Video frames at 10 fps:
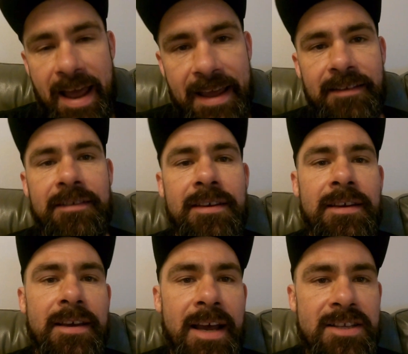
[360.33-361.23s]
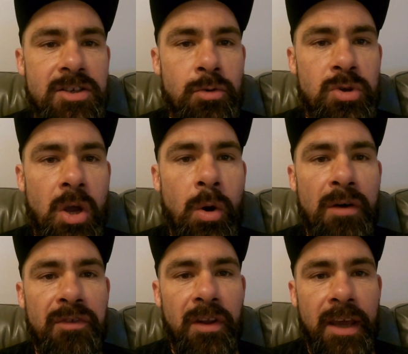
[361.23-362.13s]
And as is also
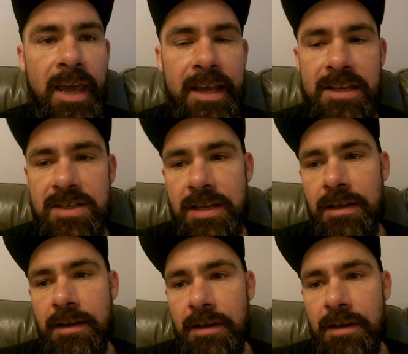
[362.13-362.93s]
often the case,